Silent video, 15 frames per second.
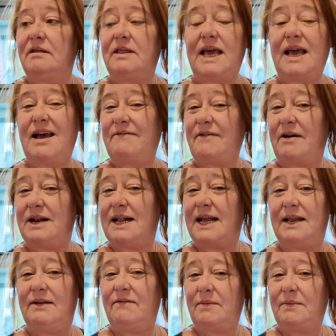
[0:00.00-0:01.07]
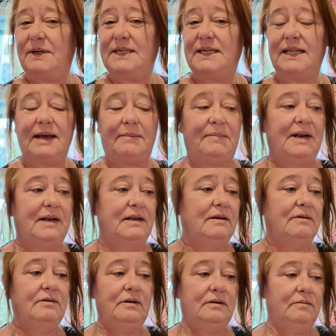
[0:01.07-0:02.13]
they have hardly any rubbish in their bin.
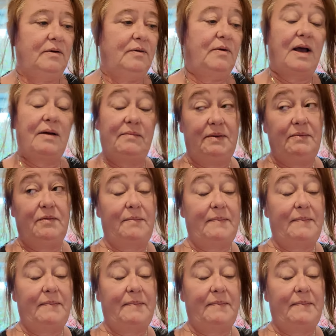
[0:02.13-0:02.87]
And I mean,